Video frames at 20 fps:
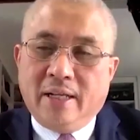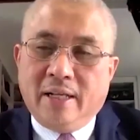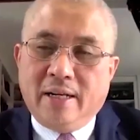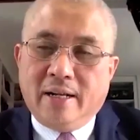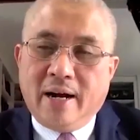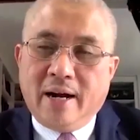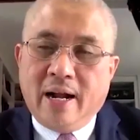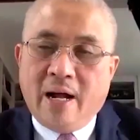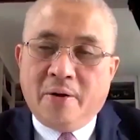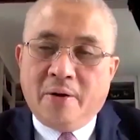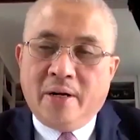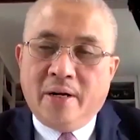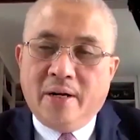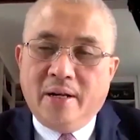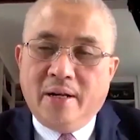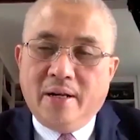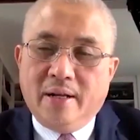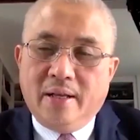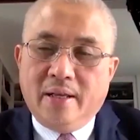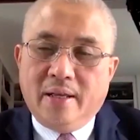turnaround
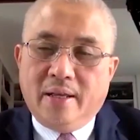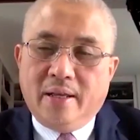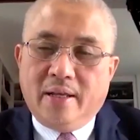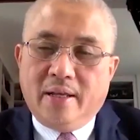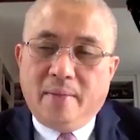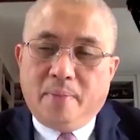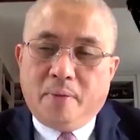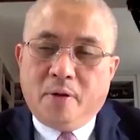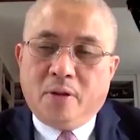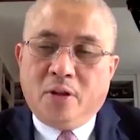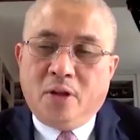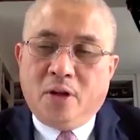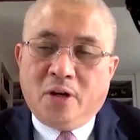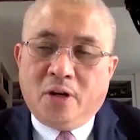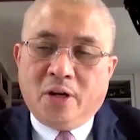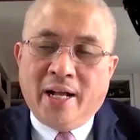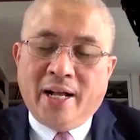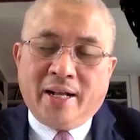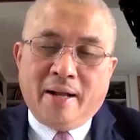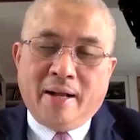in the
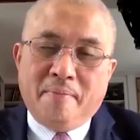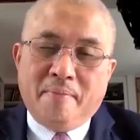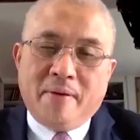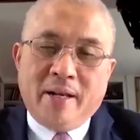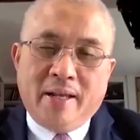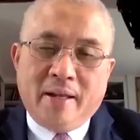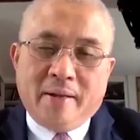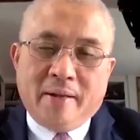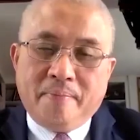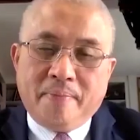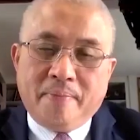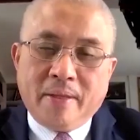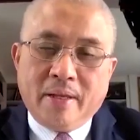Proton car company.